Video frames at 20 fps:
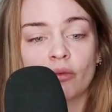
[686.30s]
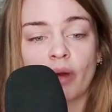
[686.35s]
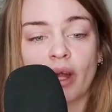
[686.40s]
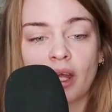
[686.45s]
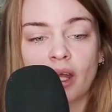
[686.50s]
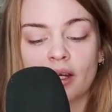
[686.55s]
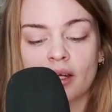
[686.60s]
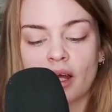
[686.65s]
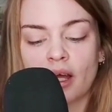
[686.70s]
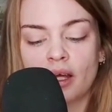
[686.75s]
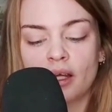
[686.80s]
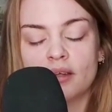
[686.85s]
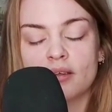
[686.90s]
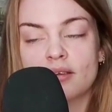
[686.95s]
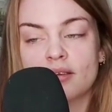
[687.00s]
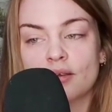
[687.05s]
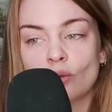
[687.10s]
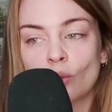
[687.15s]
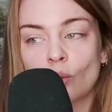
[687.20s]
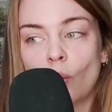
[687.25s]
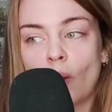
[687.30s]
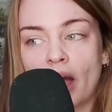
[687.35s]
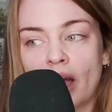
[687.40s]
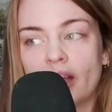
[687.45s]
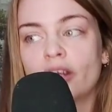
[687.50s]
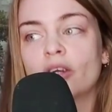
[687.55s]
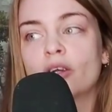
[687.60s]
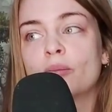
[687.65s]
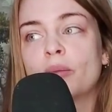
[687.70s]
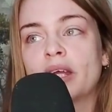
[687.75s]
recognize
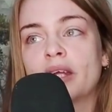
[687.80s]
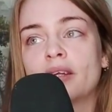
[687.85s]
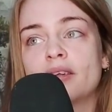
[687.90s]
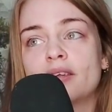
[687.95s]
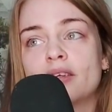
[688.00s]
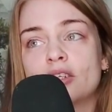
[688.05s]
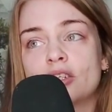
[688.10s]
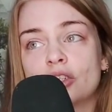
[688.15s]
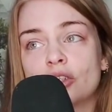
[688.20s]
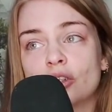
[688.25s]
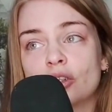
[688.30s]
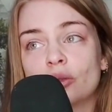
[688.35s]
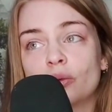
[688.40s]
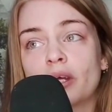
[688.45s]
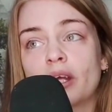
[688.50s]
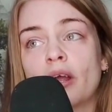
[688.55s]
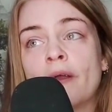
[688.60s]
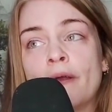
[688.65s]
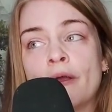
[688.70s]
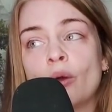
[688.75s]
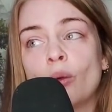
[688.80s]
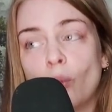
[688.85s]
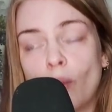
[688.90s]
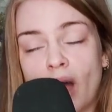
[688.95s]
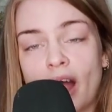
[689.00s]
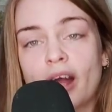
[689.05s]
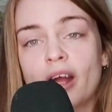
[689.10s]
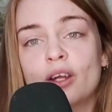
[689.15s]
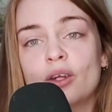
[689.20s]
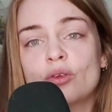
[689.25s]
why you're making decisions you're doing.
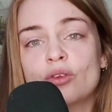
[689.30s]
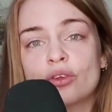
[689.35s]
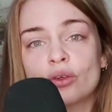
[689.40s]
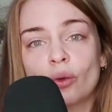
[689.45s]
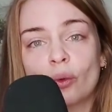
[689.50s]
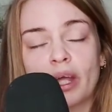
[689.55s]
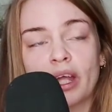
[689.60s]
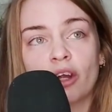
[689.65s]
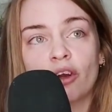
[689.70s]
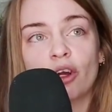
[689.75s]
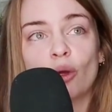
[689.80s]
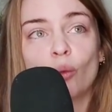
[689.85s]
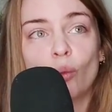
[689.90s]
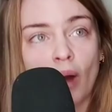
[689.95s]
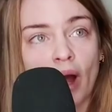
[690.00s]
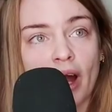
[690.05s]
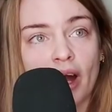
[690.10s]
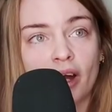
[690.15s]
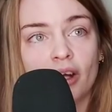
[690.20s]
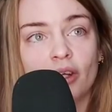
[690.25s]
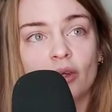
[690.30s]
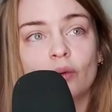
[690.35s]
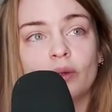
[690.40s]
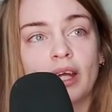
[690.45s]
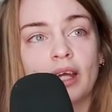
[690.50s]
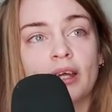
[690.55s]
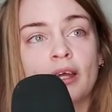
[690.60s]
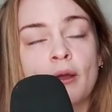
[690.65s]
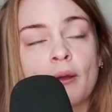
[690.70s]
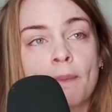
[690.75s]
Why are you so angry? Why are you
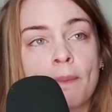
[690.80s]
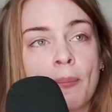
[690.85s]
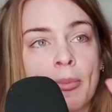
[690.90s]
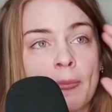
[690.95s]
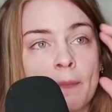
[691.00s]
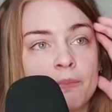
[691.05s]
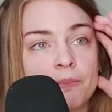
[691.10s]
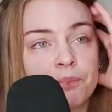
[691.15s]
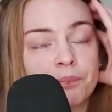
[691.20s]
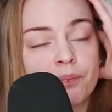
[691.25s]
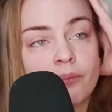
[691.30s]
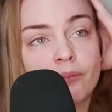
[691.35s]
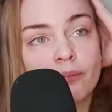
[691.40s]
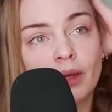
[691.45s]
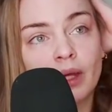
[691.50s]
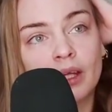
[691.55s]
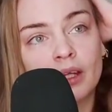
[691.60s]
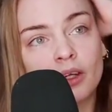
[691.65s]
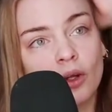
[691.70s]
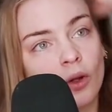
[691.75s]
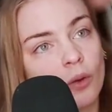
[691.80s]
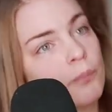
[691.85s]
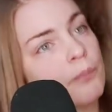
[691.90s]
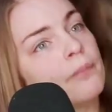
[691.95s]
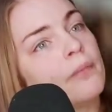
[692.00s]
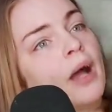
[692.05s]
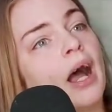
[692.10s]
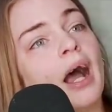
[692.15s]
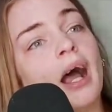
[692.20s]
like, and